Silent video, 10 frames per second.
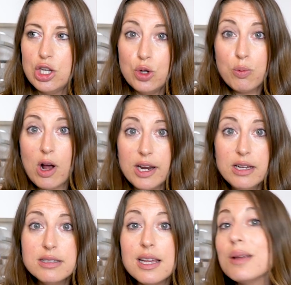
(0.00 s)
new
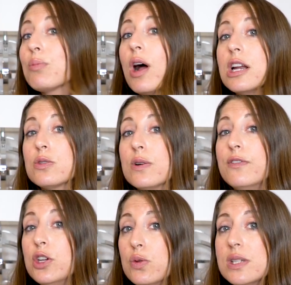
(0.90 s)
products and product
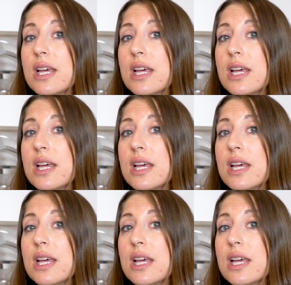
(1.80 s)
reviews,